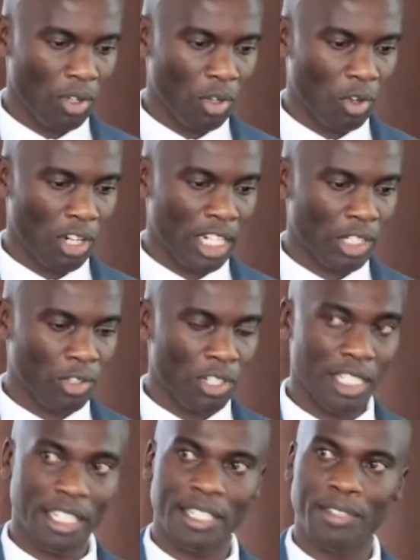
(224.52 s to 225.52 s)
collect
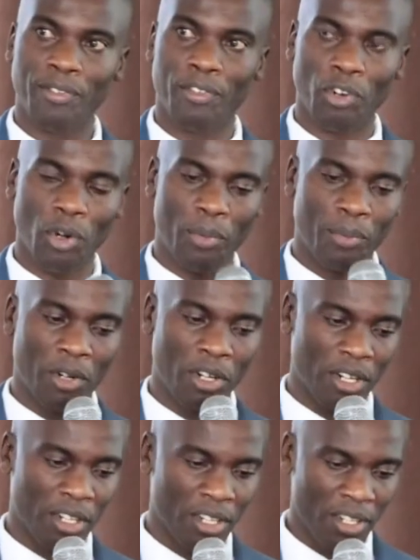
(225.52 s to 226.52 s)
contacts
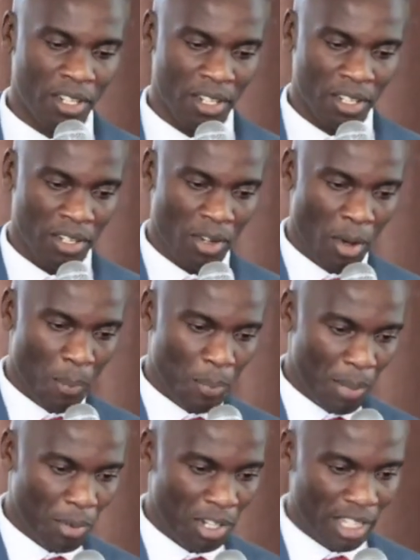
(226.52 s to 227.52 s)
from
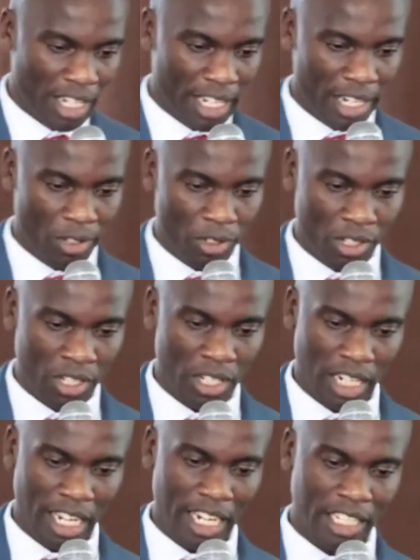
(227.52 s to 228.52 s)
people in the ground.
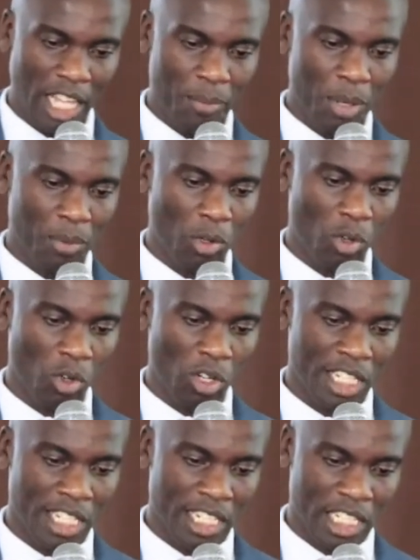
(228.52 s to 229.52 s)
Like there are people who
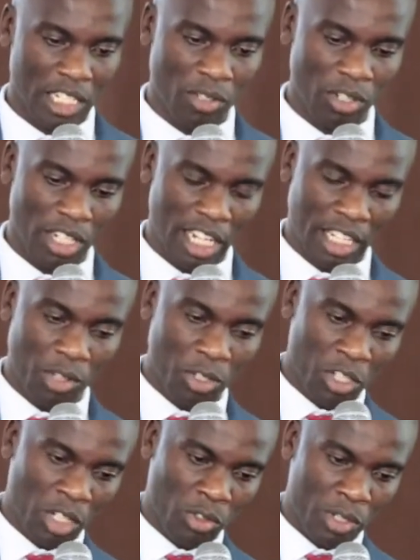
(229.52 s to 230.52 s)
always ask, like the
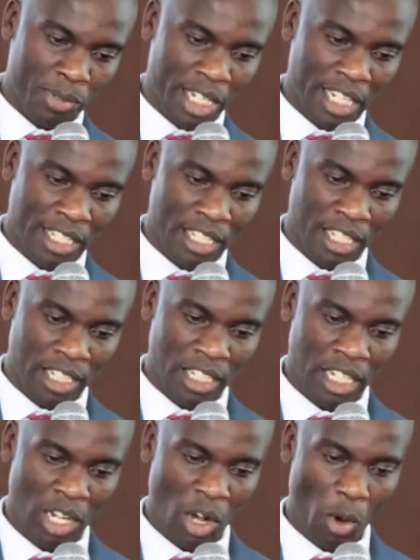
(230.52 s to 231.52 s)
question that was being asked, that
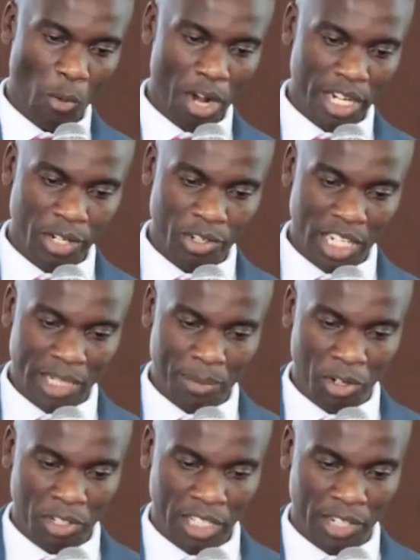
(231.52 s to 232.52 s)
where did you get my
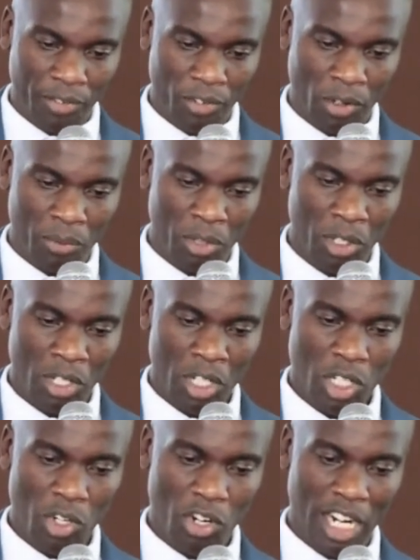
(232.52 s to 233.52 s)
contact from?
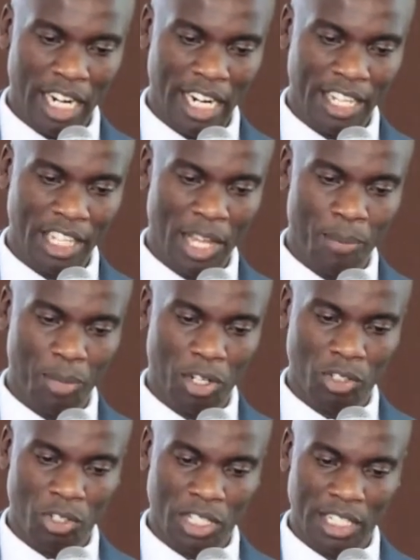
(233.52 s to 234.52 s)
So you can either
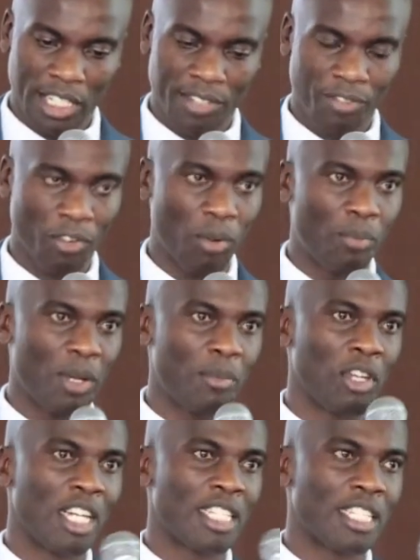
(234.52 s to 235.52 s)
import contacts from
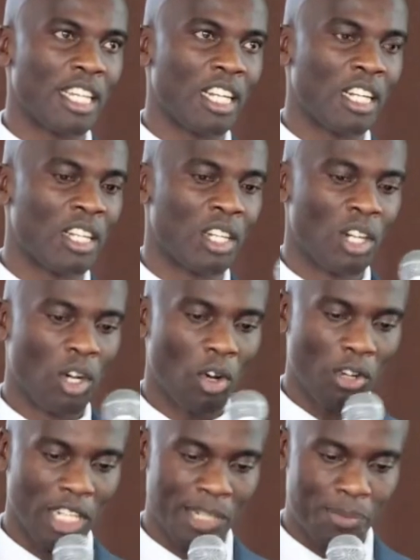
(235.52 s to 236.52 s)
maybe Excel
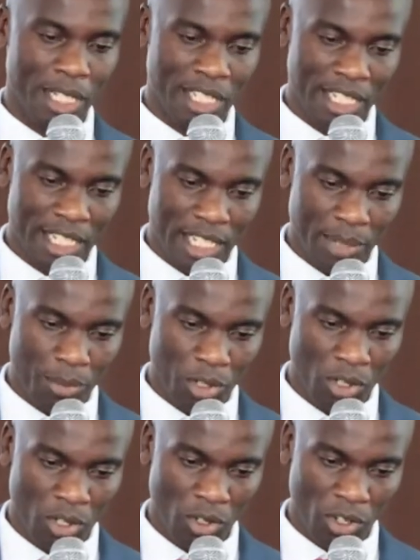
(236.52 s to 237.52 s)
or SPSS table
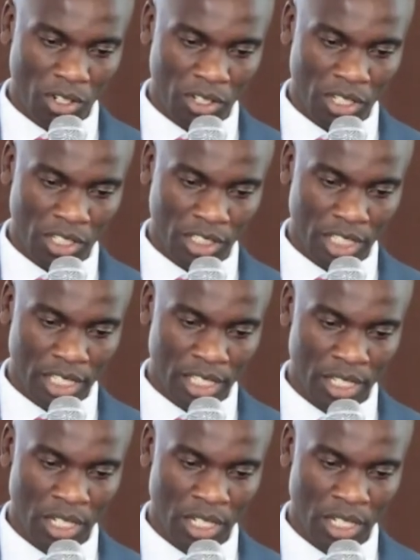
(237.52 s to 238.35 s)
or sheet,